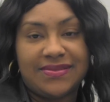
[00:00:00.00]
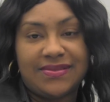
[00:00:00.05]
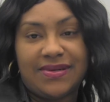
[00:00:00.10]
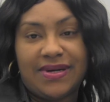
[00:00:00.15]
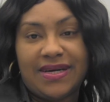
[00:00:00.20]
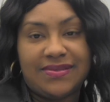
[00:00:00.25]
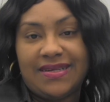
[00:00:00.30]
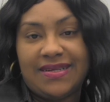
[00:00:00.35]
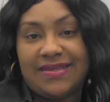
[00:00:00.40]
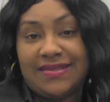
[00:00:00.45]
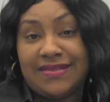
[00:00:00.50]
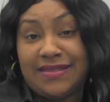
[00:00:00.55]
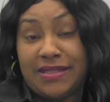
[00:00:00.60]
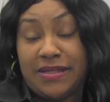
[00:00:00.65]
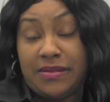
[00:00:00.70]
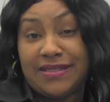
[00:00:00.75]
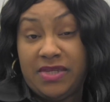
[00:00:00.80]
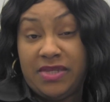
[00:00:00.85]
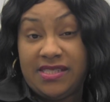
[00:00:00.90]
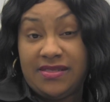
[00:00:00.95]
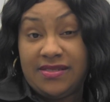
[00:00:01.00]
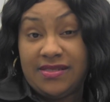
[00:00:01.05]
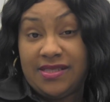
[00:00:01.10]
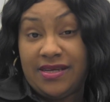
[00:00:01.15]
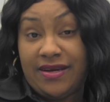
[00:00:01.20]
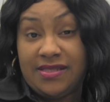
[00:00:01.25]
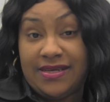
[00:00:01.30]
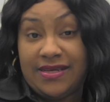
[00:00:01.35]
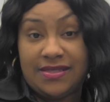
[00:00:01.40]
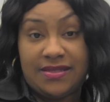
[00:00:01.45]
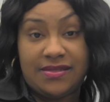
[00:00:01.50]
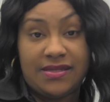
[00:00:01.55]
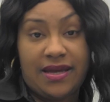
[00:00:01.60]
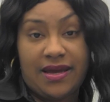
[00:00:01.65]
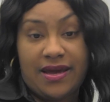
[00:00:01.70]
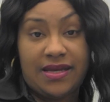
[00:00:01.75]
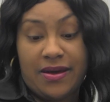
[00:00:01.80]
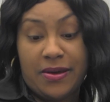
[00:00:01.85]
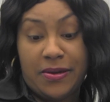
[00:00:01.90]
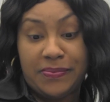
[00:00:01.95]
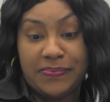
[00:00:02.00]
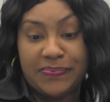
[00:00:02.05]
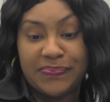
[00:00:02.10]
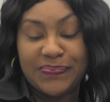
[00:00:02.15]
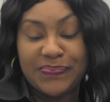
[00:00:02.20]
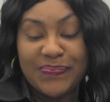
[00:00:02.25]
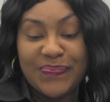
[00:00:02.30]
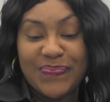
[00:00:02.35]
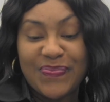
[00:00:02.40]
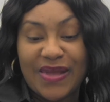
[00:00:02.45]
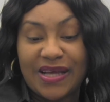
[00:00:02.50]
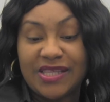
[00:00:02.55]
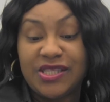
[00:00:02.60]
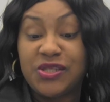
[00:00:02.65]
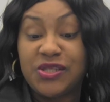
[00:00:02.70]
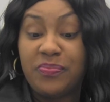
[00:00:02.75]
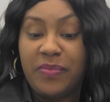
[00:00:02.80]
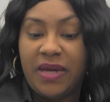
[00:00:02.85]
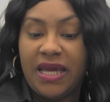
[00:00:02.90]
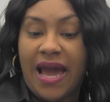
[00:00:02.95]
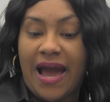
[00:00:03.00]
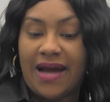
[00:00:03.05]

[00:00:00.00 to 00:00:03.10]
Well, Mr. Todd, to me,